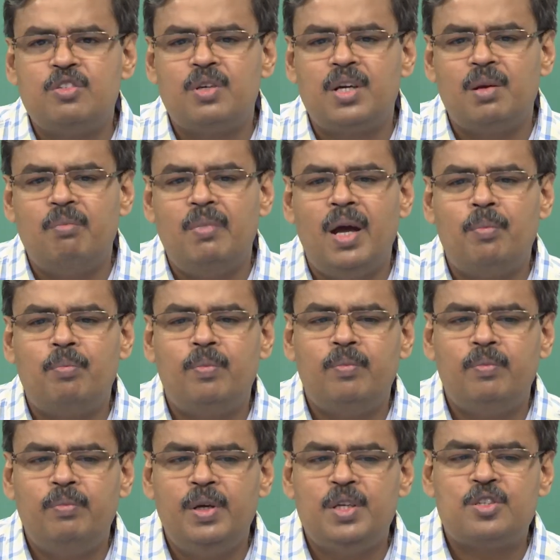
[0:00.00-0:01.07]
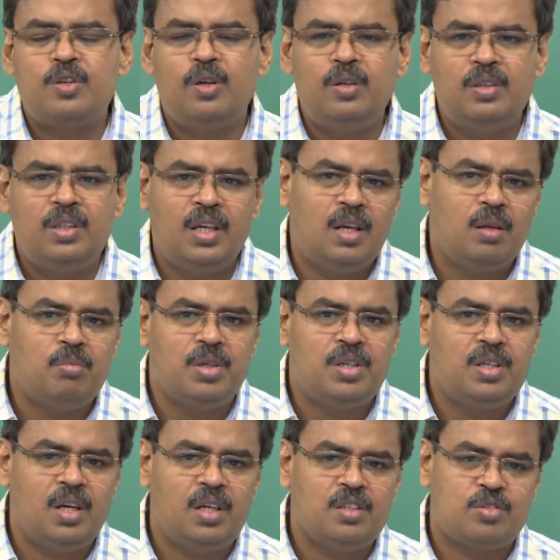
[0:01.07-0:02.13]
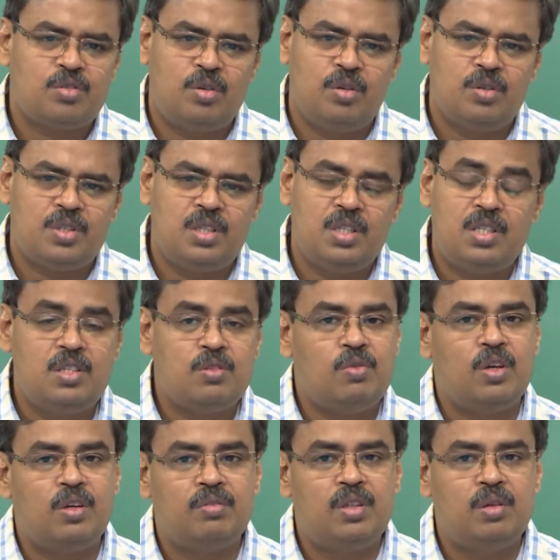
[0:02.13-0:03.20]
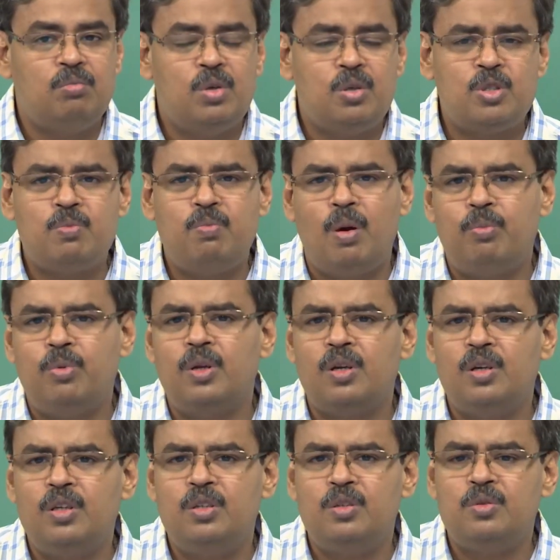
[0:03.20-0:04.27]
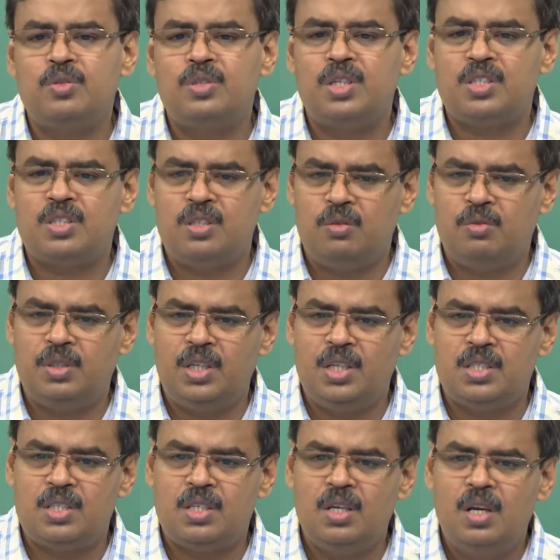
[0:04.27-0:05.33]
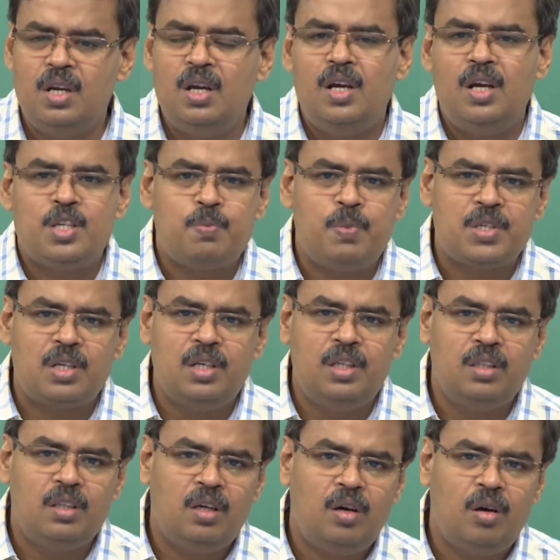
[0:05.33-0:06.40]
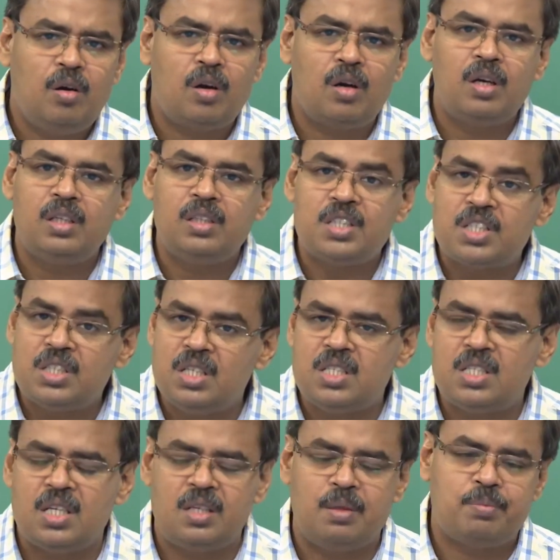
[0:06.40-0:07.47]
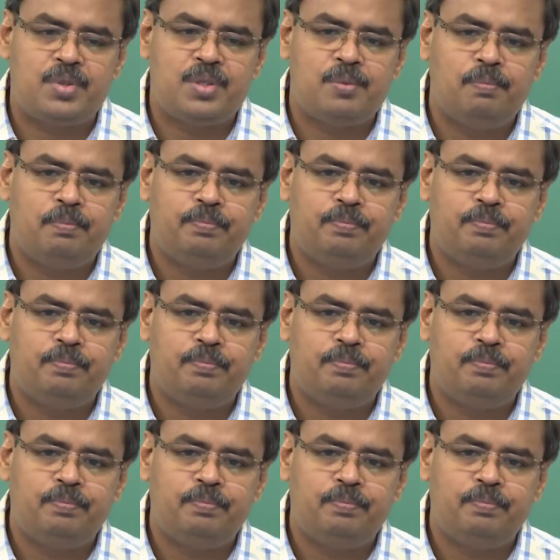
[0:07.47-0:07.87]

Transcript: you can map based on their MBTI scores. This is one of the most popularly used tests nowadays, especially in the organizational setups.